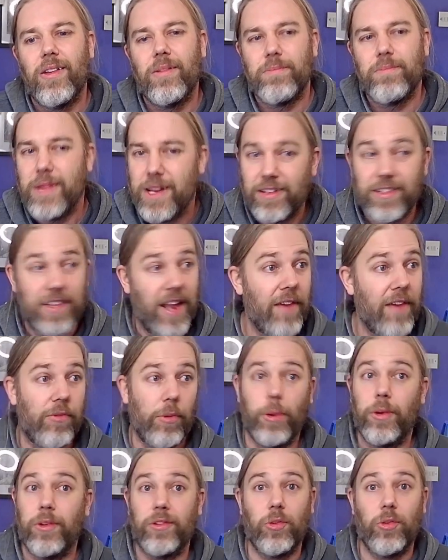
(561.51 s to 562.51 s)
means that
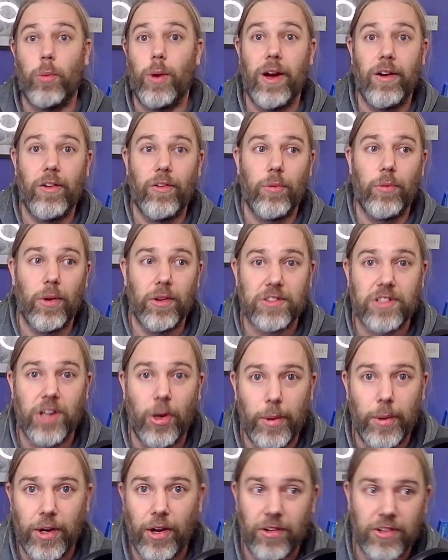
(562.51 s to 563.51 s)
everyone's aware of what's
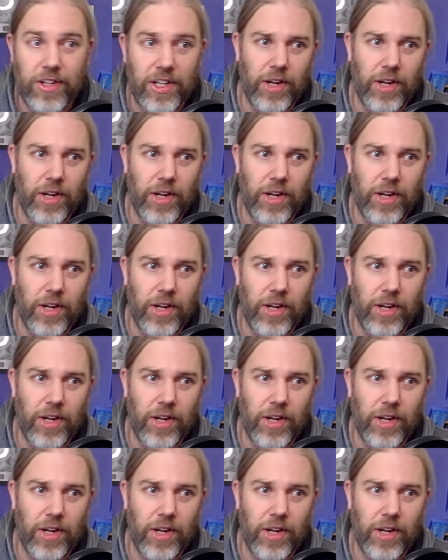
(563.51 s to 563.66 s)
going on.